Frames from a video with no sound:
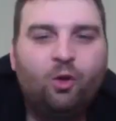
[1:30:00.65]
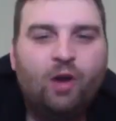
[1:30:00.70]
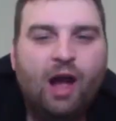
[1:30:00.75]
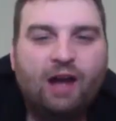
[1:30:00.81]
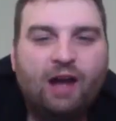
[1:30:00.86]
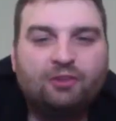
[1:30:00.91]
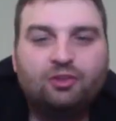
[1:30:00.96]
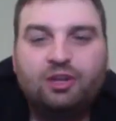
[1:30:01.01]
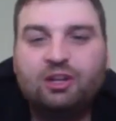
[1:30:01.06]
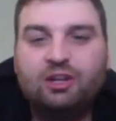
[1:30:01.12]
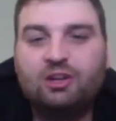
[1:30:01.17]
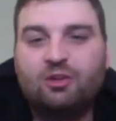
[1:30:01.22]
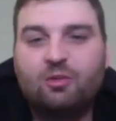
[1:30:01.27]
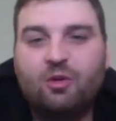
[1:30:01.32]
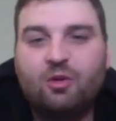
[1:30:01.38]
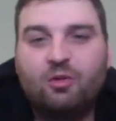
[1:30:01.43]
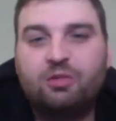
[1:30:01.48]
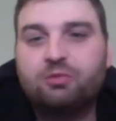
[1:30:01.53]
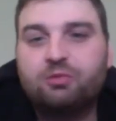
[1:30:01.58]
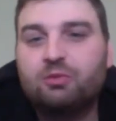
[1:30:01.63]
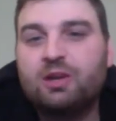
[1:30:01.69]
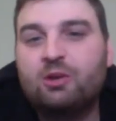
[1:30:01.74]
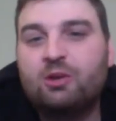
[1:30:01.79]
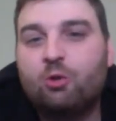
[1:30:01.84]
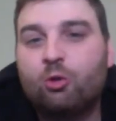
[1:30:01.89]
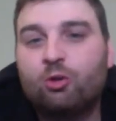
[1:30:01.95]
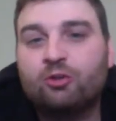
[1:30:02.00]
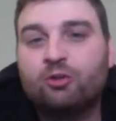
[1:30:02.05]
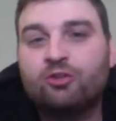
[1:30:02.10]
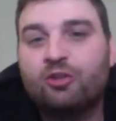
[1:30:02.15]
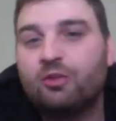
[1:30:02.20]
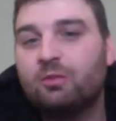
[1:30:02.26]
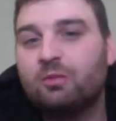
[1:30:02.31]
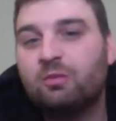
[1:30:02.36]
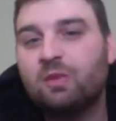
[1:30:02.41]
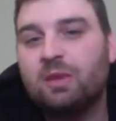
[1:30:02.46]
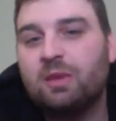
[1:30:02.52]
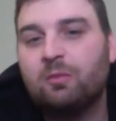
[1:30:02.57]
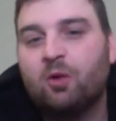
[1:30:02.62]
actually, 3/4 of
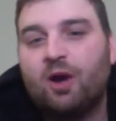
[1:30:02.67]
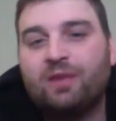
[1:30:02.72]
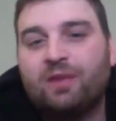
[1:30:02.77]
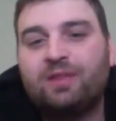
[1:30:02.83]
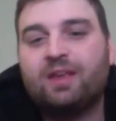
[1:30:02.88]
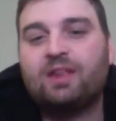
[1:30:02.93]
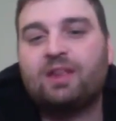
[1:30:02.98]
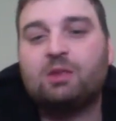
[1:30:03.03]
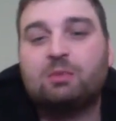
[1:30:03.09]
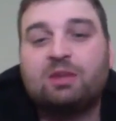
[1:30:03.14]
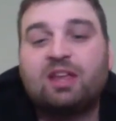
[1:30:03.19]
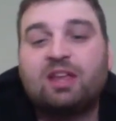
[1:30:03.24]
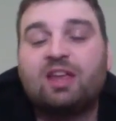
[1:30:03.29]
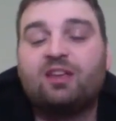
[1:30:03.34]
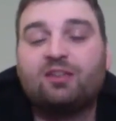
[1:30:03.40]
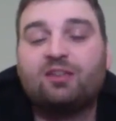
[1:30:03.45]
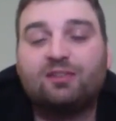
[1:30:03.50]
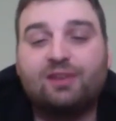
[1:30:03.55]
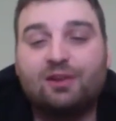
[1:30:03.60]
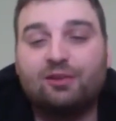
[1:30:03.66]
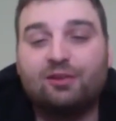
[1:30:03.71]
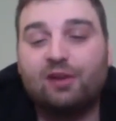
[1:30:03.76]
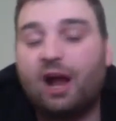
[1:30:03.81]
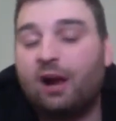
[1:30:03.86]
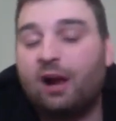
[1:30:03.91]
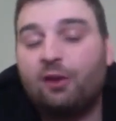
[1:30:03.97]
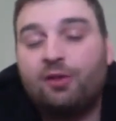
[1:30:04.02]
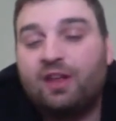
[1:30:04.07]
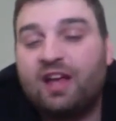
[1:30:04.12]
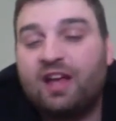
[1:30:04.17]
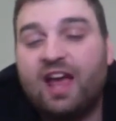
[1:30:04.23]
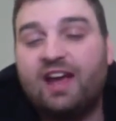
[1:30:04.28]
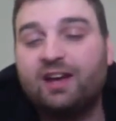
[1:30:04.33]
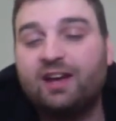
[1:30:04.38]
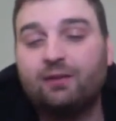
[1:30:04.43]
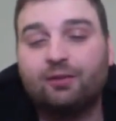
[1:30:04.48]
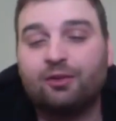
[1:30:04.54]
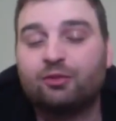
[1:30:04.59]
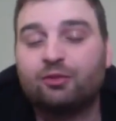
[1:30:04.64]
the people, I think at the beginning of the season, I don't think
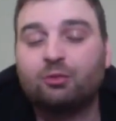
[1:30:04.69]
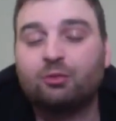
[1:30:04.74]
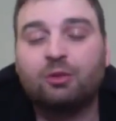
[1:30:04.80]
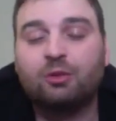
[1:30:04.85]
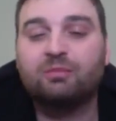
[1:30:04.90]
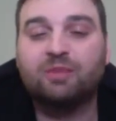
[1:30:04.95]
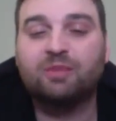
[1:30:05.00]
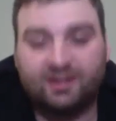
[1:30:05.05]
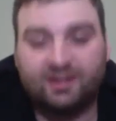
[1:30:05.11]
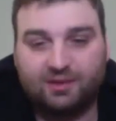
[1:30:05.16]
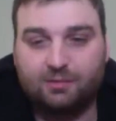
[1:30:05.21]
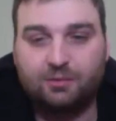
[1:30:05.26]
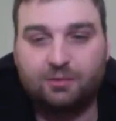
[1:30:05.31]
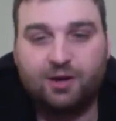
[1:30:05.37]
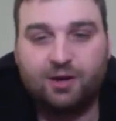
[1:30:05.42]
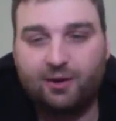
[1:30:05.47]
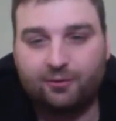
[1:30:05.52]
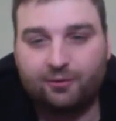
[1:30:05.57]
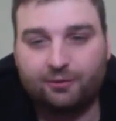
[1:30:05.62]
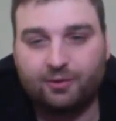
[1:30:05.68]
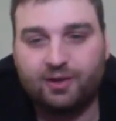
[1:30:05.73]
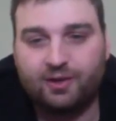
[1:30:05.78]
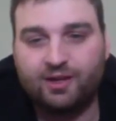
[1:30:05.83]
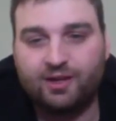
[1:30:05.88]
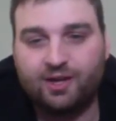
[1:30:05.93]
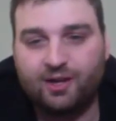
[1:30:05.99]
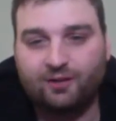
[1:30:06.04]
any of us would have picked the Browns right now.